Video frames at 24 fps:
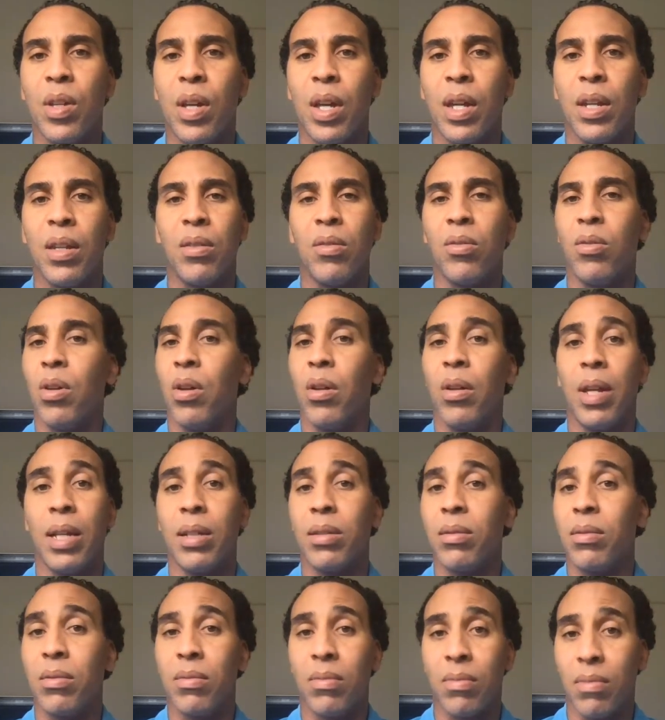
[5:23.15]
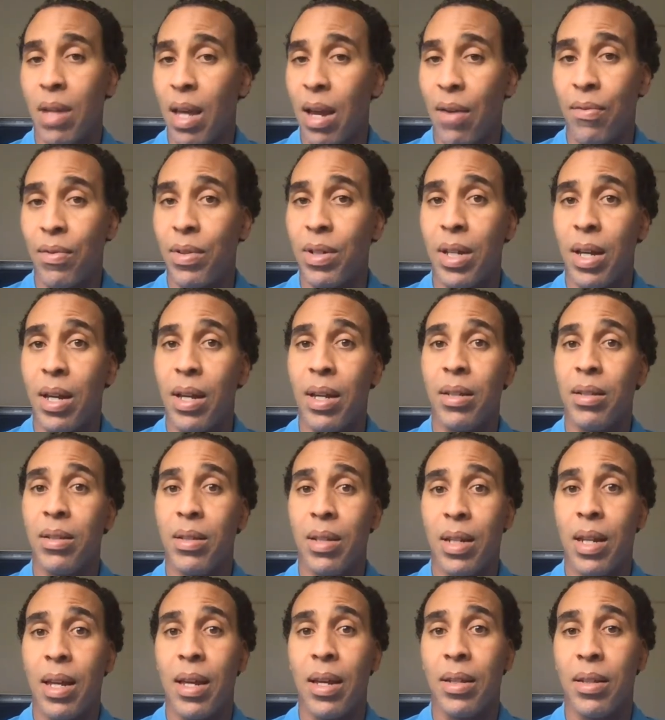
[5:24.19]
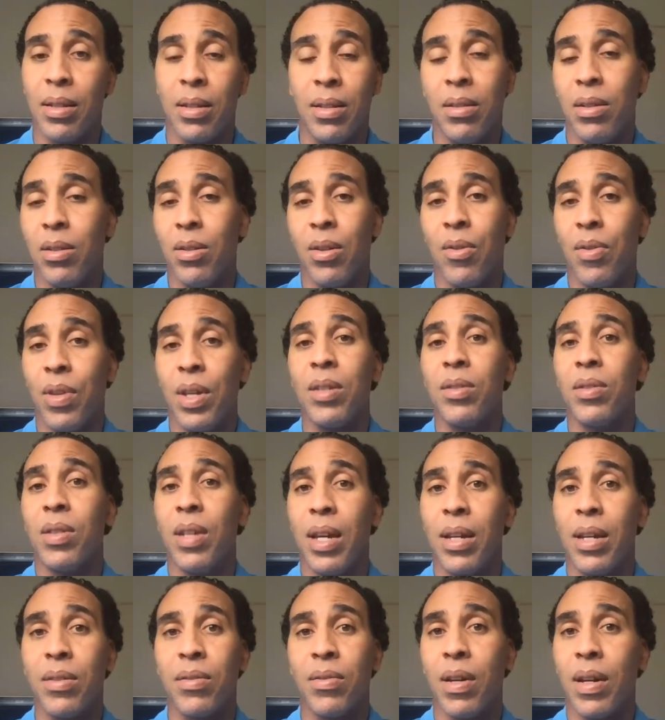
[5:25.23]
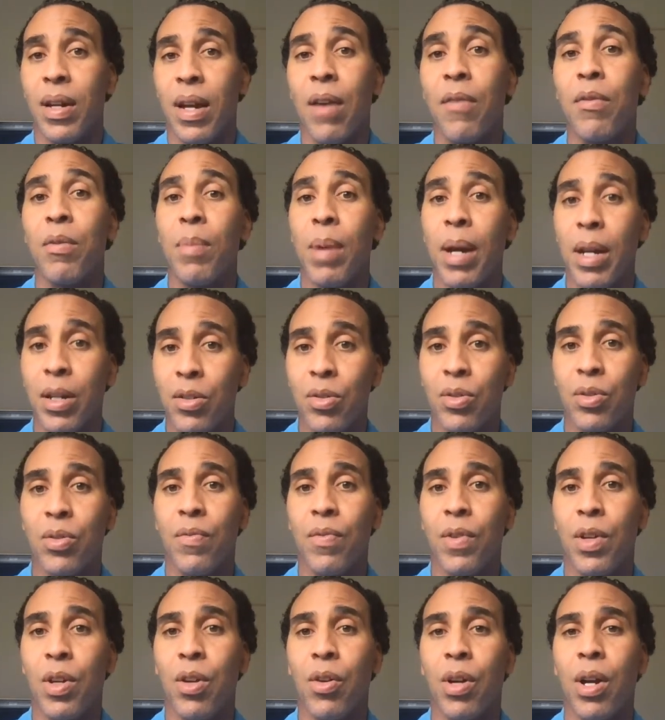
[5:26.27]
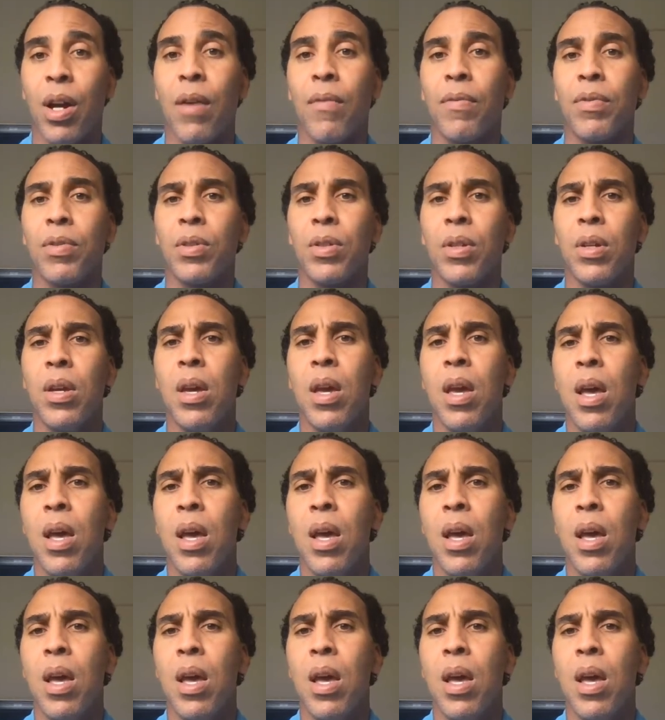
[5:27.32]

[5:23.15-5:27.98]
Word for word: and you know that's every day tonight you know these days right everybody's using video conferencing